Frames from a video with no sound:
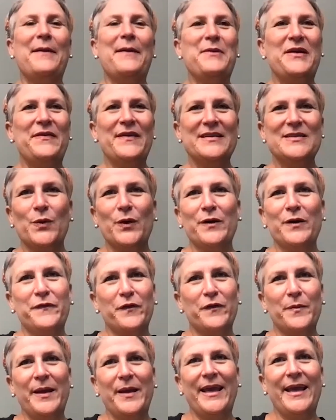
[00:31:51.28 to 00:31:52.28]
I mean, this one
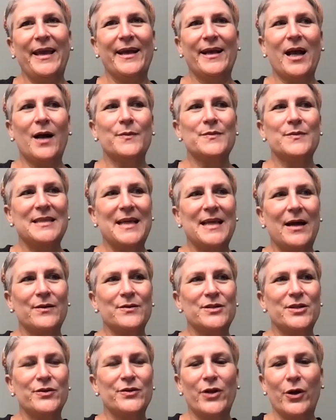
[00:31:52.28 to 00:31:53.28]
for me, it comes
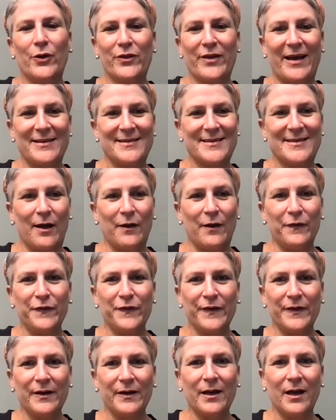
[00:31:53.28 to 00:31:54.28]
down to know
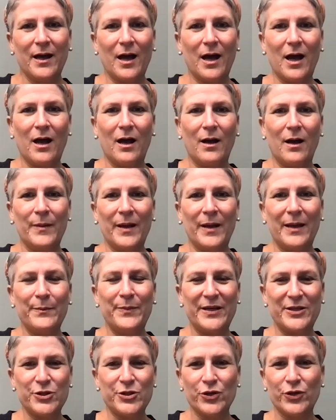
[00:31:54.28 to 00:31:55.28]
thyself. And
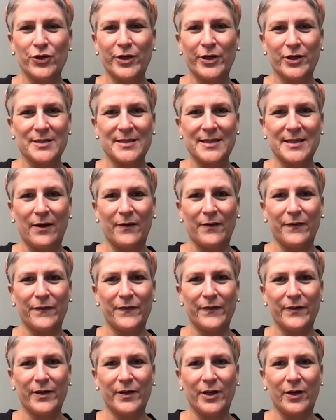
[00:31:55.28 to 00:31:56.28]
be true to yourself.
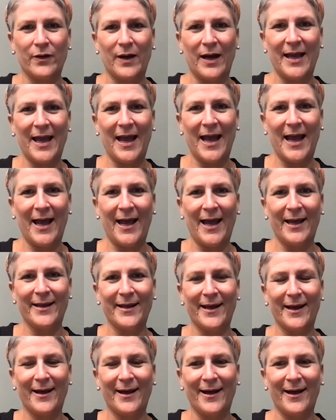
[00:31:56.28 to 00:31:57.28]

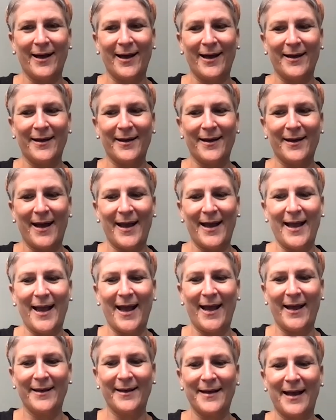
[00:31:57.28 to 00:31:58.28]
I
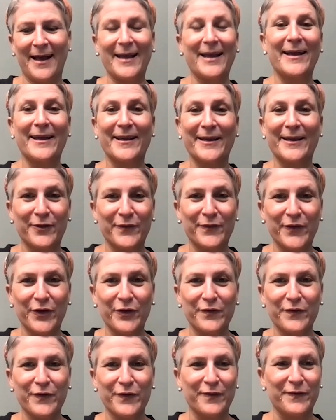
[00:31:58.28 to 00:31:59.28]

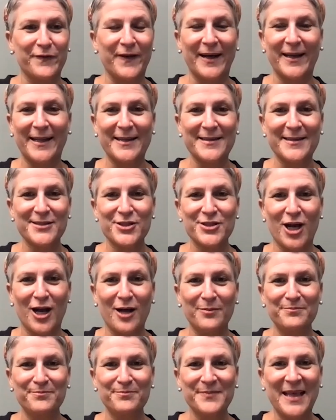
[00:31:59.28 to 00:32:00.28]
interviewed for a finance
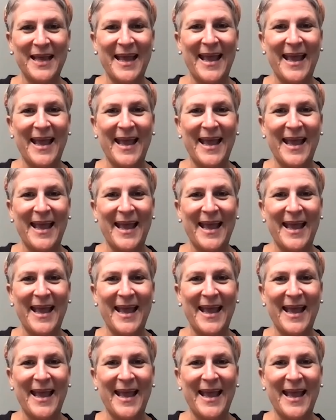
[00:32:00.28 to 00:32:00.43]
job,